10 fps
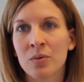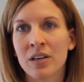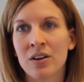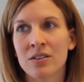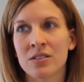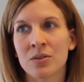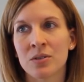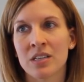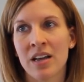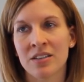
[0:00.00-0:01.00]
We
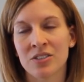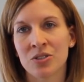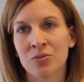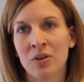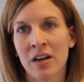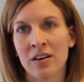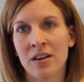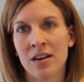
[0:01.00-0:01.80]
also tend to run